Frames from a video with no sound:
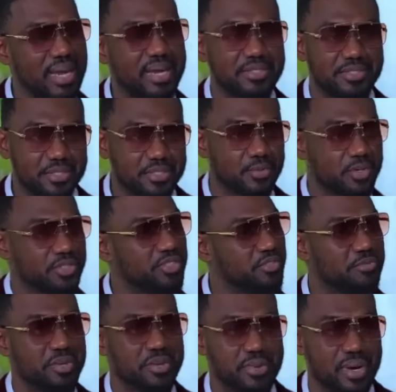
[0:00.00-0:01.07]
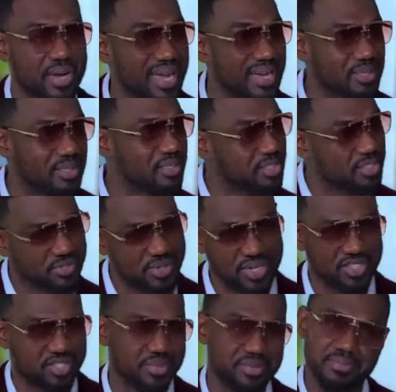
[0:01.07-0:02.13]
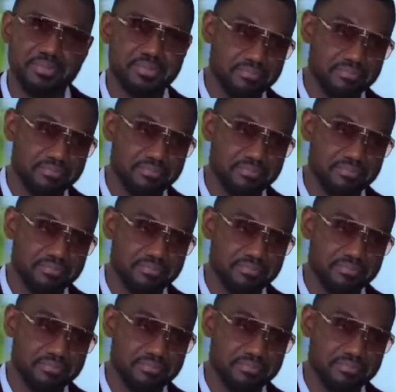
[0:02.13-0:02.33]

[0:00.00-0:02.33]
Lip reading: I just want you to be around as a distraction.